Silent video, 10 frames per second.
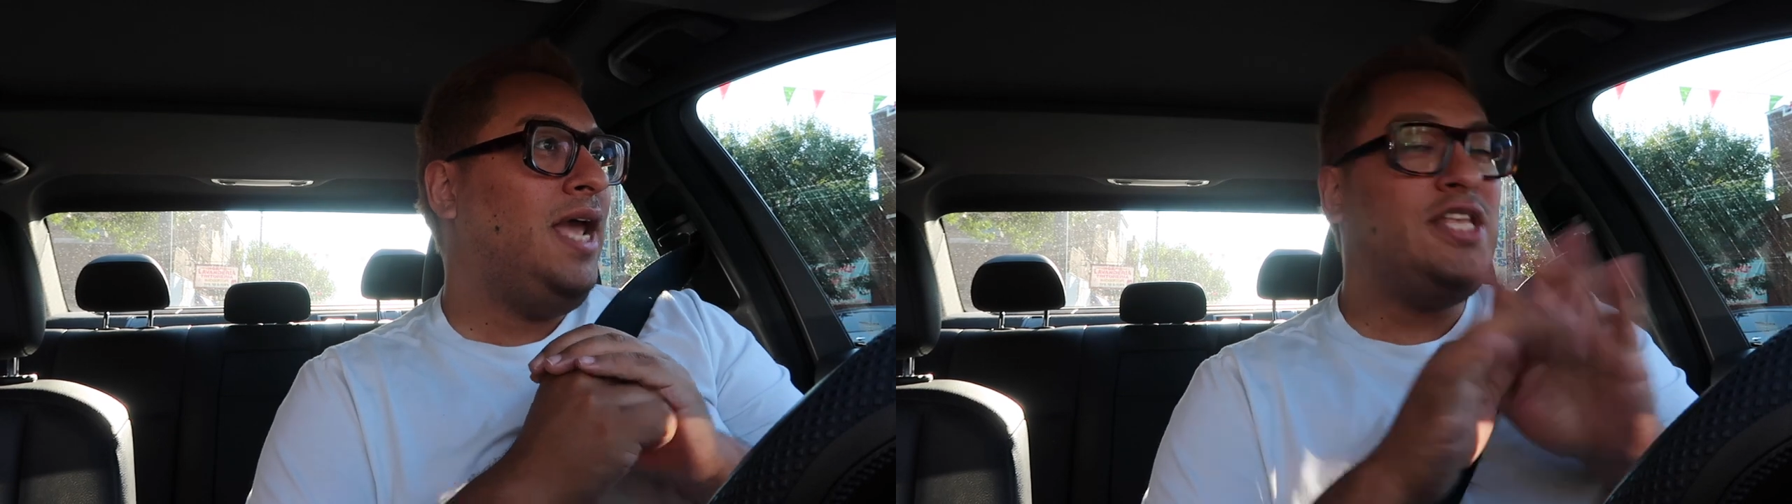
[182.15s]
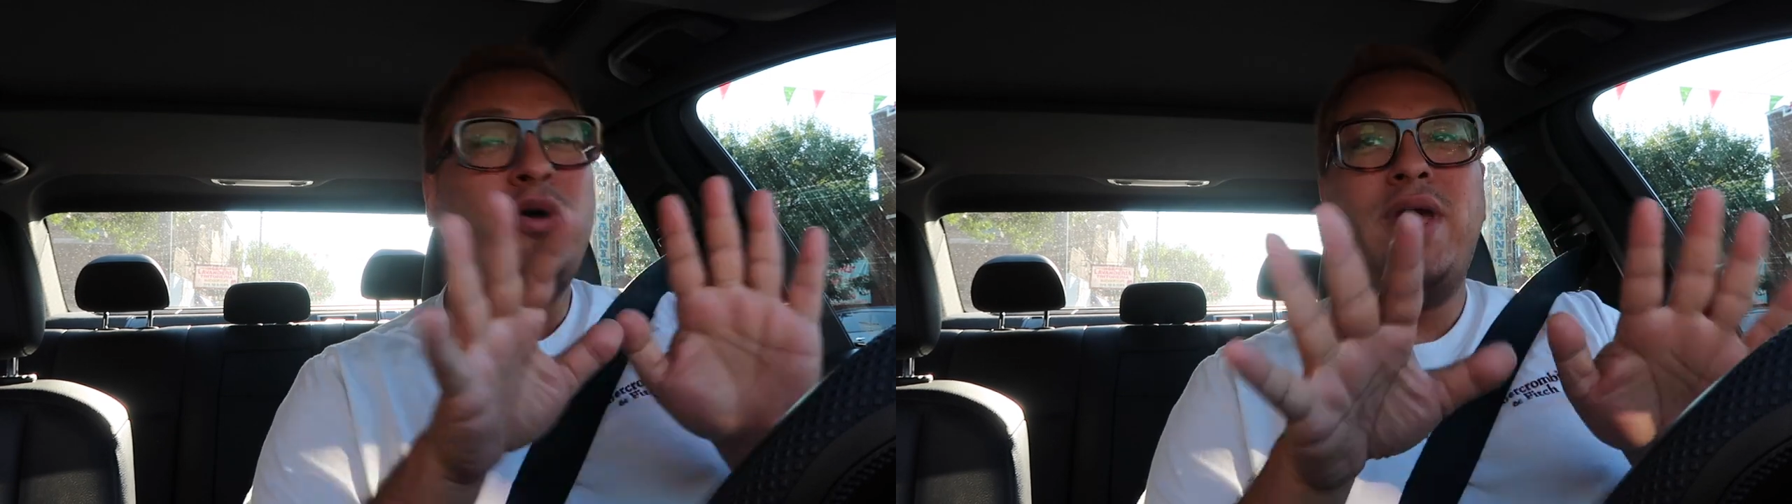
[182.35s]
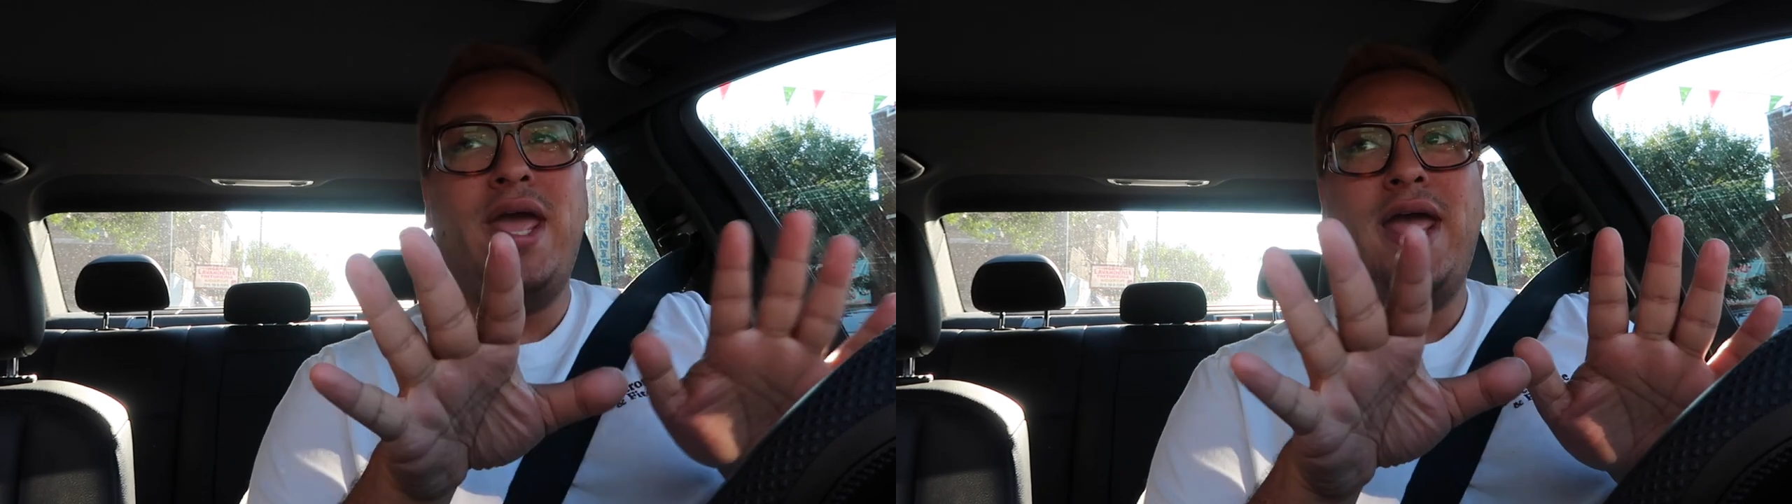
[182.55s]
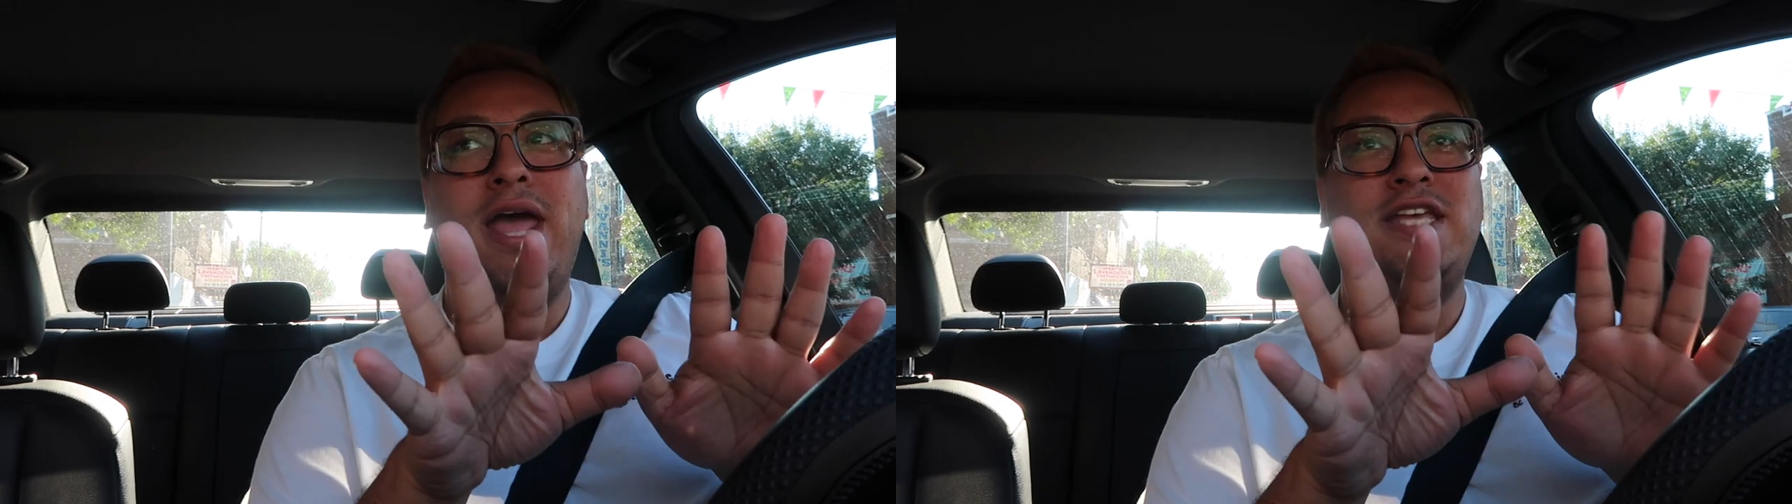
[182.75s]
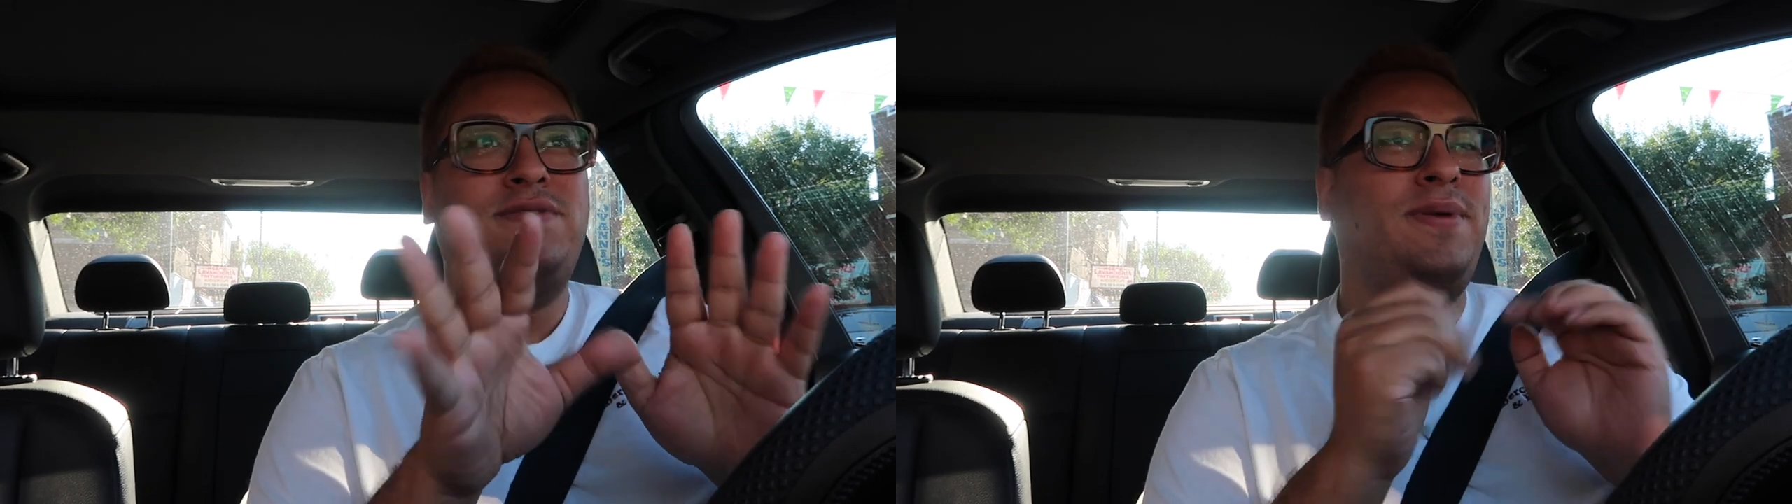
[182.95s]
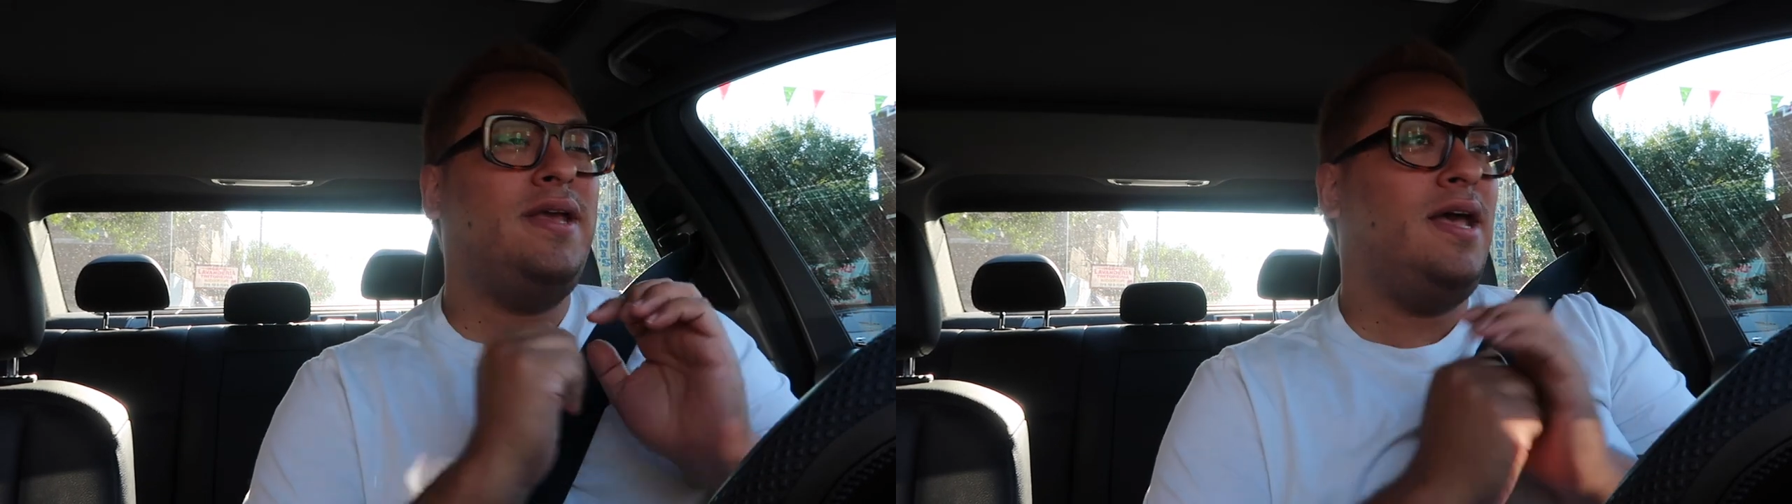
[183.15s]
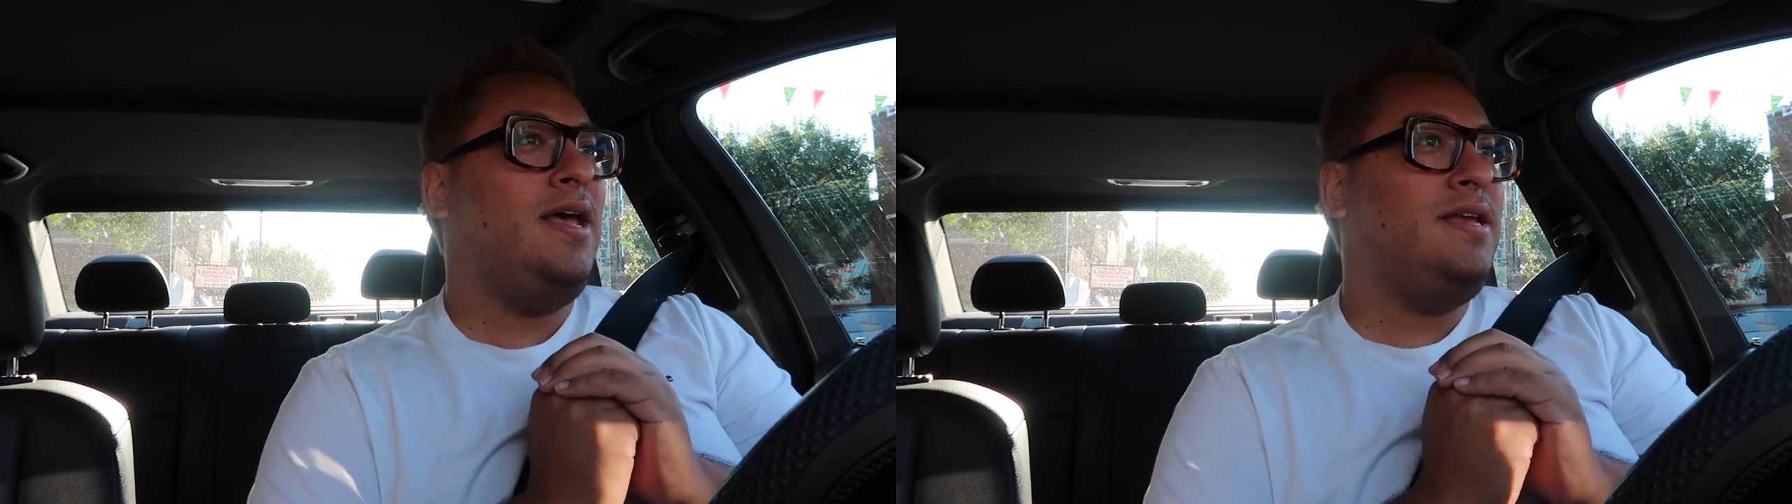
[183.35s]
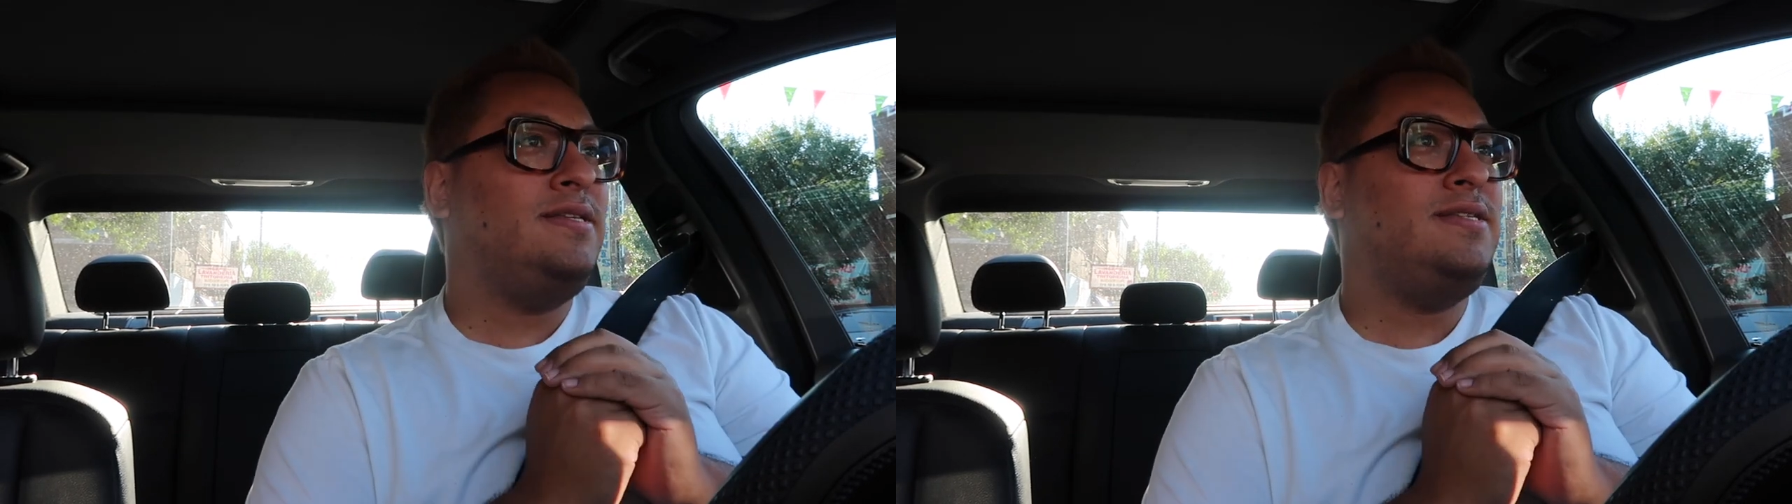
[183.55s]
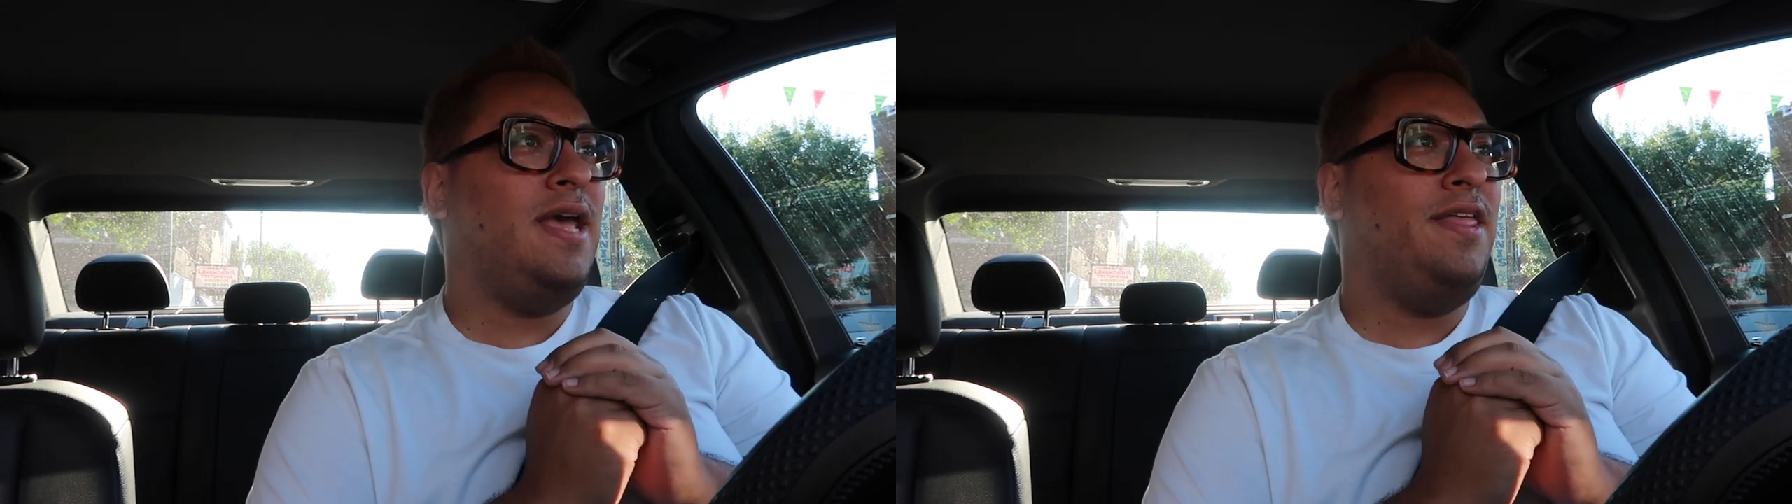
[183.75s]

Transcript: it's okay, guys, because